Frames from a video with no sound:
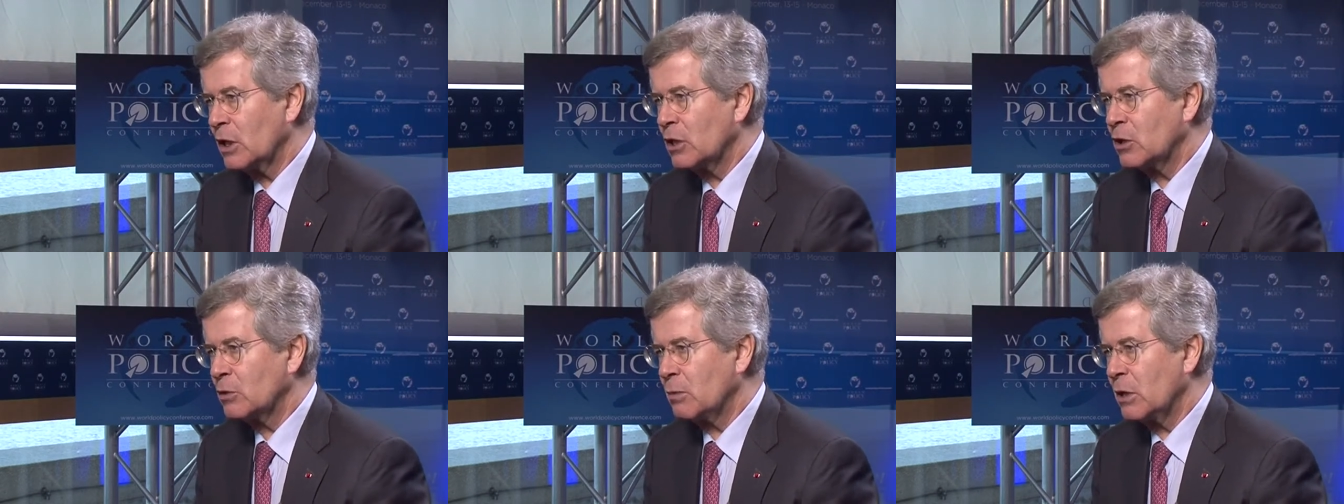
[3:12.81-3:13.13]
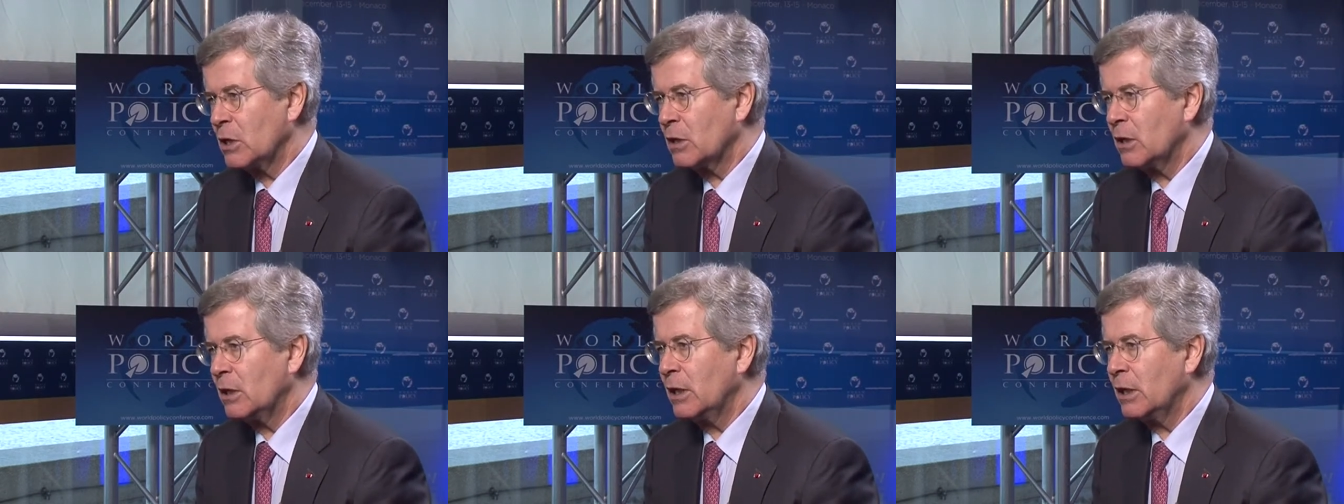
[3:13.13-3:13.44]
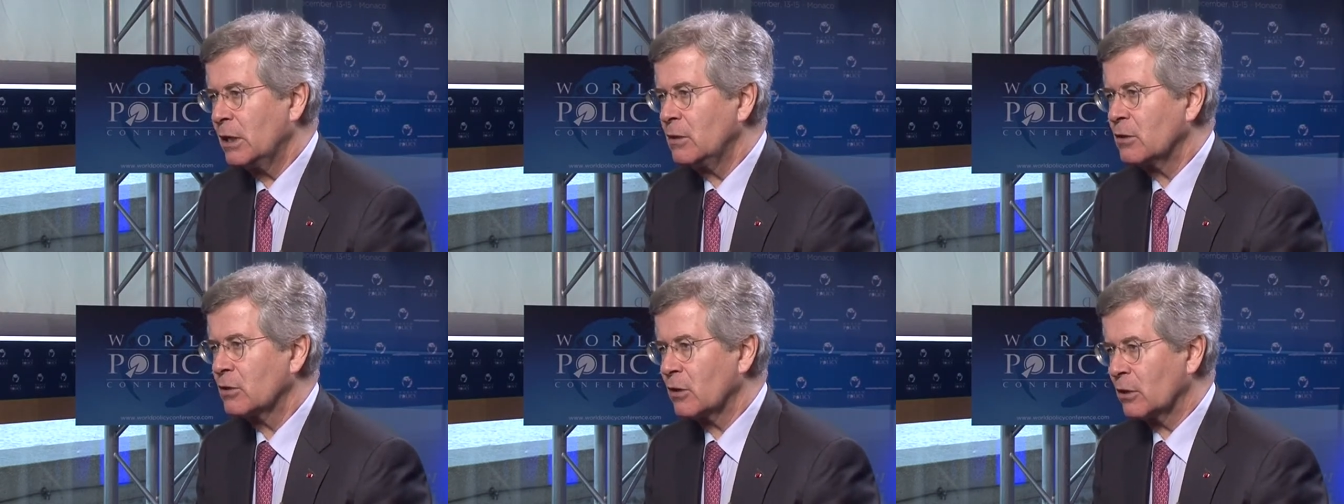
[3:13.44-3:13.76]

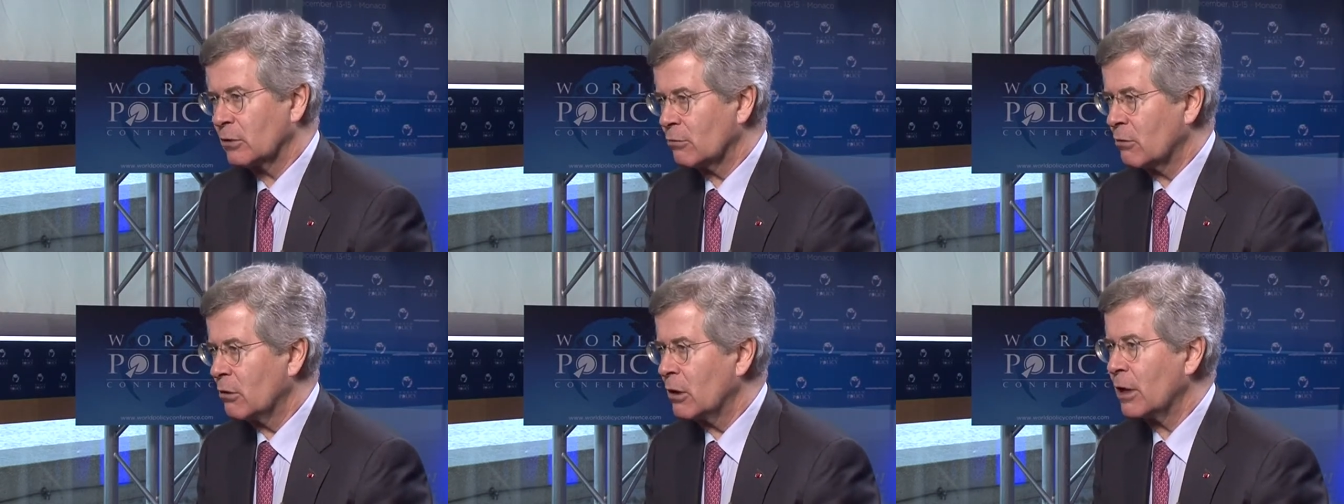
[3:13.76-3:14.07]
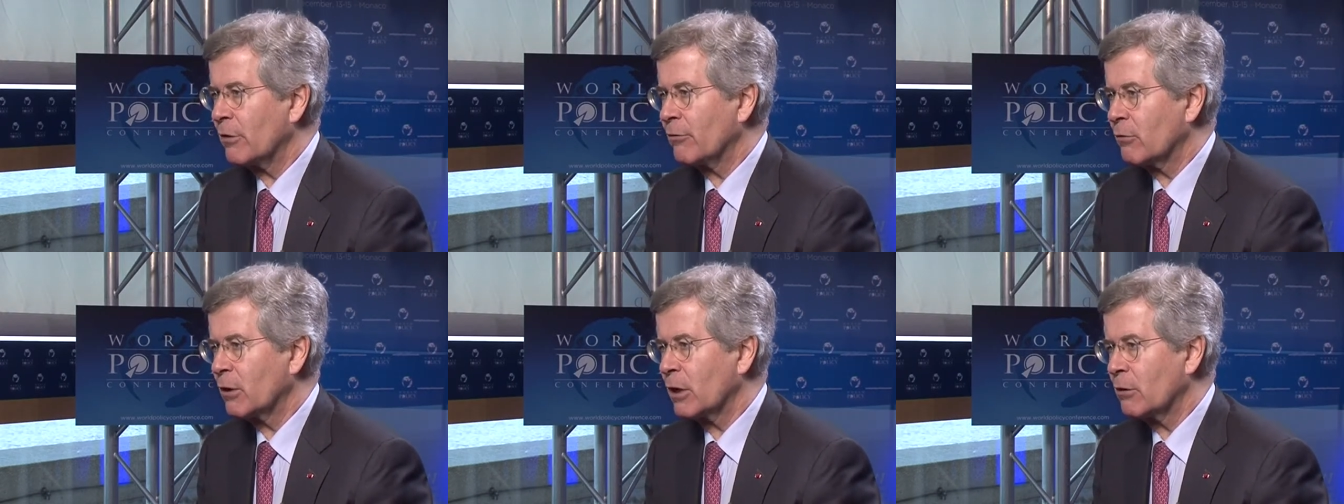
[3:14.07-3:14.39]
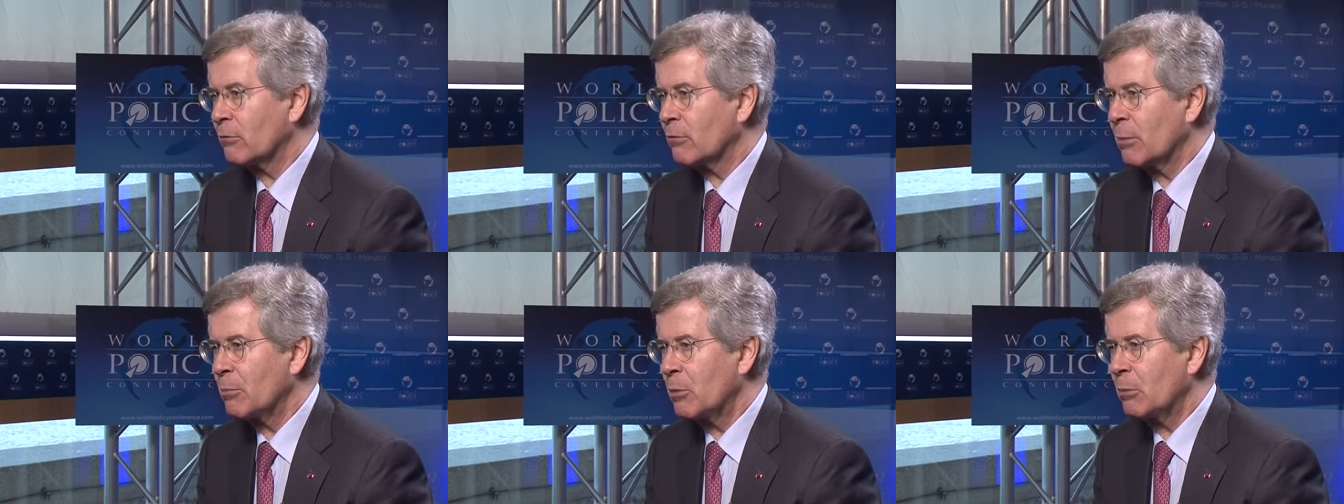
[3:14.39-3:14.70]
especially in Central
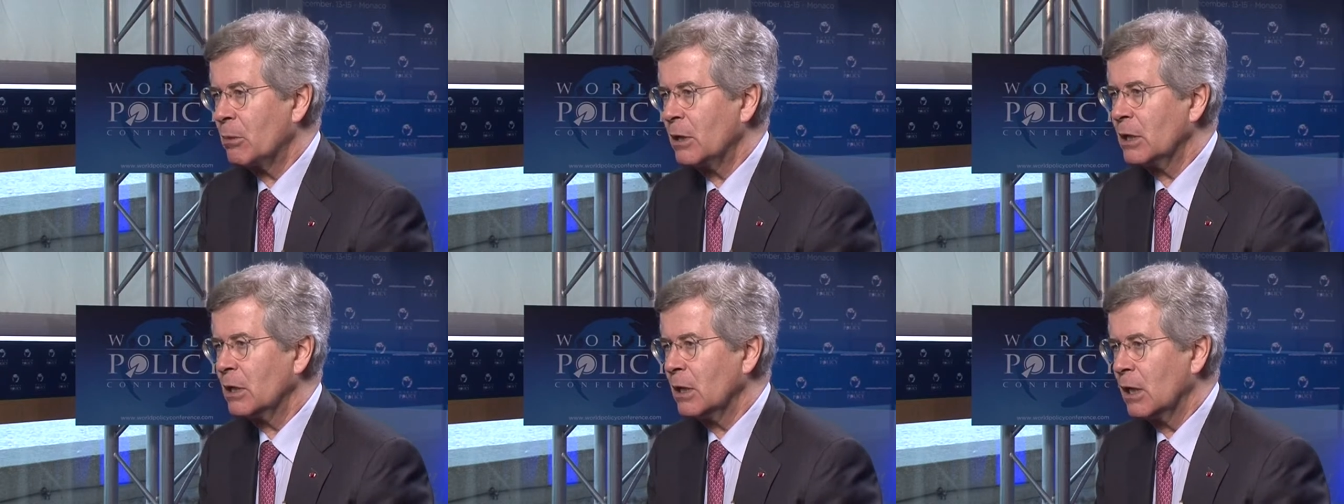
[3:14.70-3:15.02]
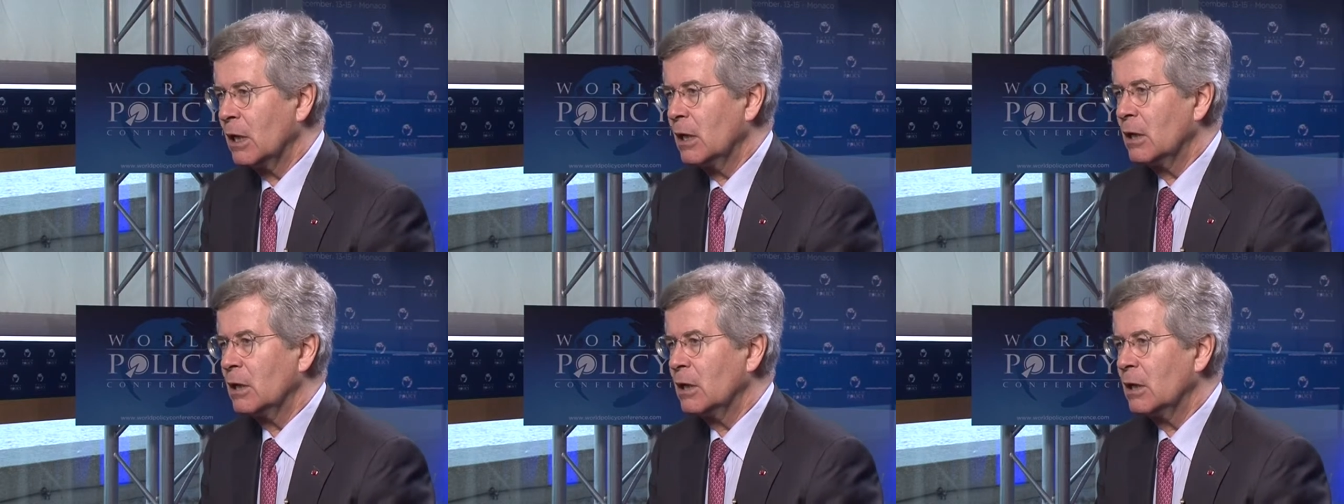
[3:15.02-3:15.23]
African Republic.